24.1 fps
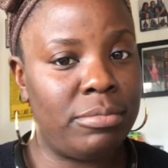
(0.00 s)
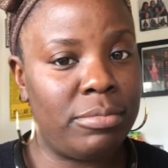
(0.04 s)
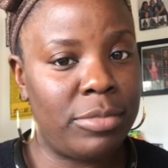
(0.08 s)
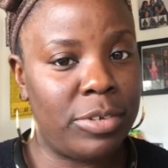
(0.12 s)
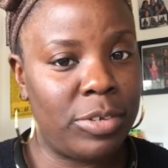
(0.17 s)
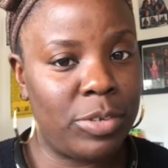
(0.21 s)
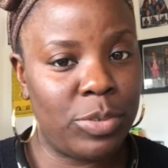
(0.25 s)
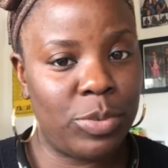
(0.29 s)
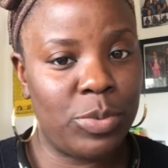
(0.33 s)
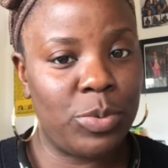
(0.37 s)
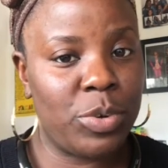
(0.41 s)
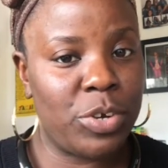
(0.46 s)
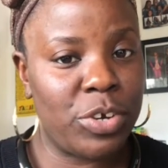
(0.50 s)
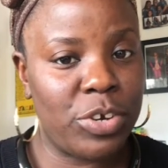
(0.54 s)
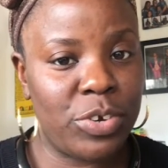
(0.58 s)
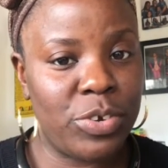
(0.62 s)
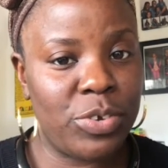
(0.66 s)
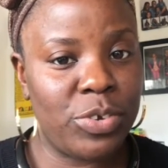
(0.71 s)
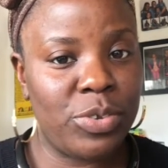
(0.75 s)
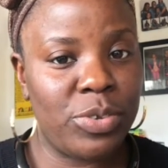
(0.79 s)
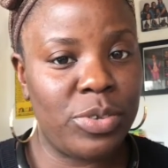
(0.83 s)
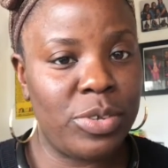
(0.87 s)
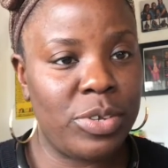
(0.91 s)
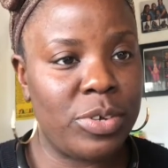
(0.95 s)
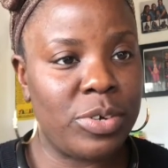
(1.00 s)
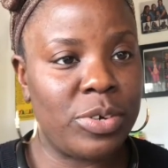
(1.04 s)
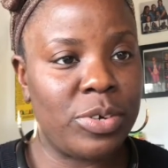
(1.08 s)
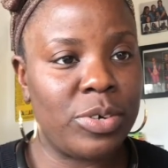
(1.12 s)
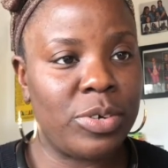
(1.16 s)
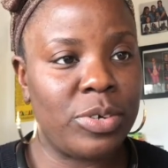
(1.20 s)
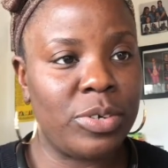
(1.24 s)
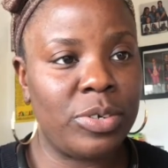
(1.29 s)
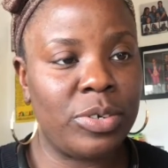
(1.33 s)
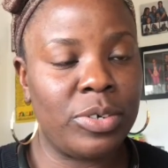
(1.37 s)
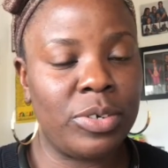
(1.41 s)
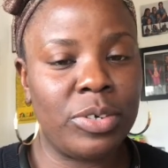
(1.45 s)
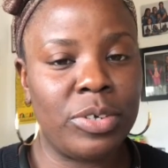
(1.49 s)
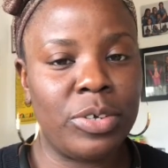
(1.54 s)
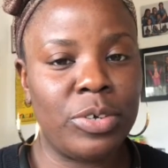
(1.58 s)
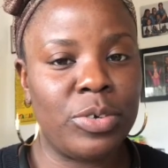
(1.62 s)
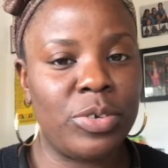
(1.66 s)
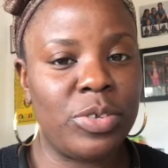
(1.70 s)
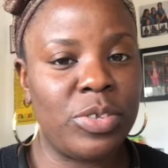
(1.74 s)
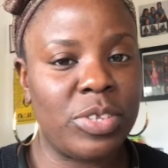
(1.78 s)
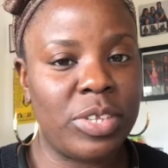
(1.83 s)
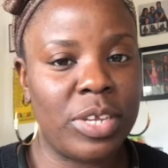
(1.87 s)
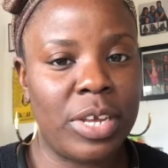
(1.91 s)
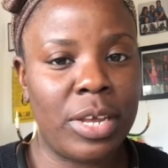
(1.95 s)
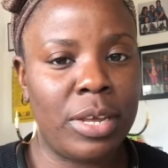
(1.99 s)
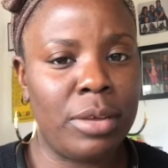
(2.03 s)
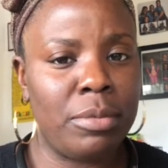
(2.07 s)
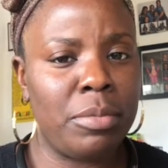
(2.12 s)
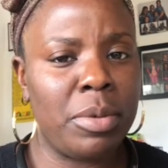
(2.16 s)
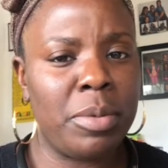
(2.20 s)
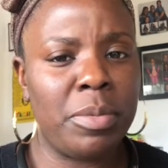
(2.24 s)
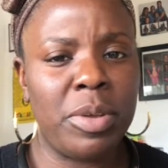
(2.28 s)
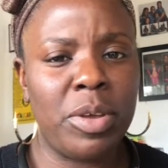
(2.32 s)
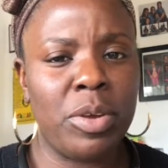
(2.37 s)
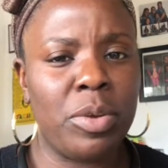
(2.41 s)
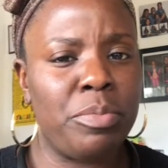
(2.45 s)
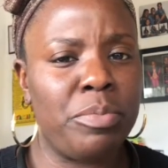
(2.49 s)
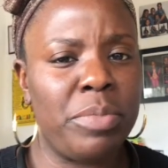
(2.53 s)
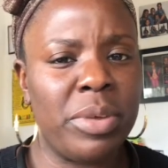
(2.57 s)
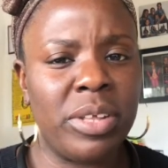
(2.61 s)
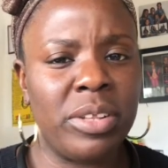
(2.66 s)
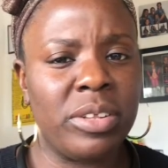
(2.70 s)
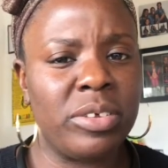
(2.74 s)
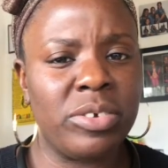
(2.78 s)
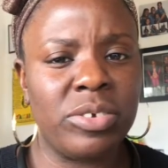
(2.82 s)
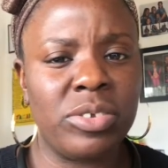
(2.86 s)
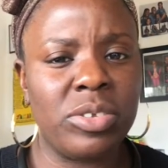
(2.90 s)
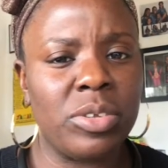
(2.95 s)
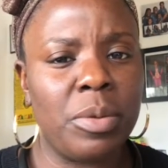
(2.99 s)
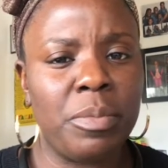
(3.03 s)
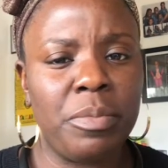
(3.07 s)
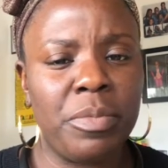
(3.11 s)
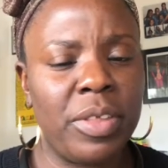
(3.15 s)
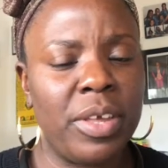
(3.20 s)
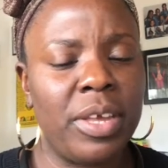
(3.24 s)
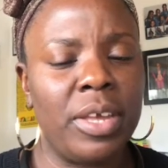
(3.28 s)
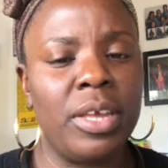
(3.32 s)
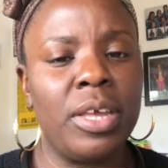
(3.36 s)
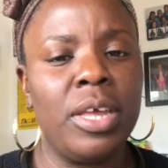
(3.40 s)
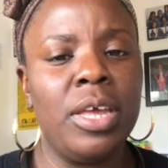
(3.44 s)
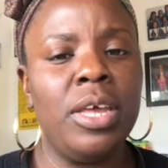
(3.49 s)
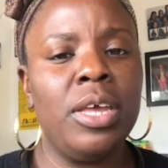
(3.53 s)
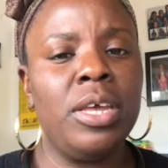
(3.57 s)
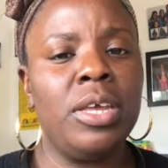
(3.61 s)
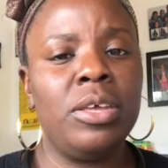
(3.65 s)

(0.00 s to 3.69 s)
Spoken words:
this is where you're staying, maybe your bill or something.